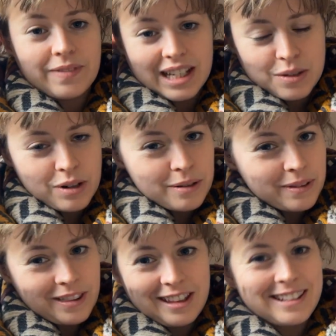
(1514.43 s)
That's one of the
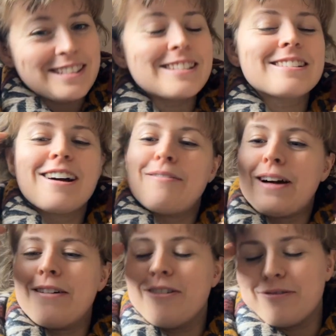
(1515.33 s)
things that's come
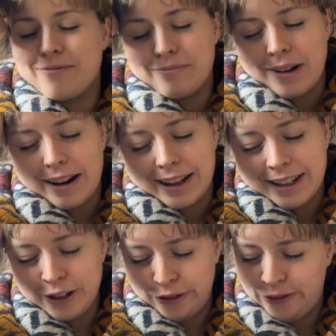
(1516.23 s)
out of my
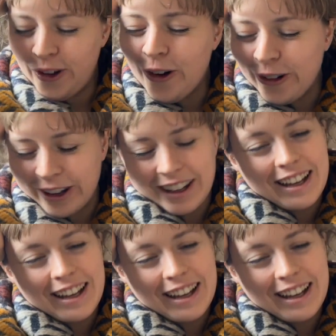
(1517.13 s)
fog,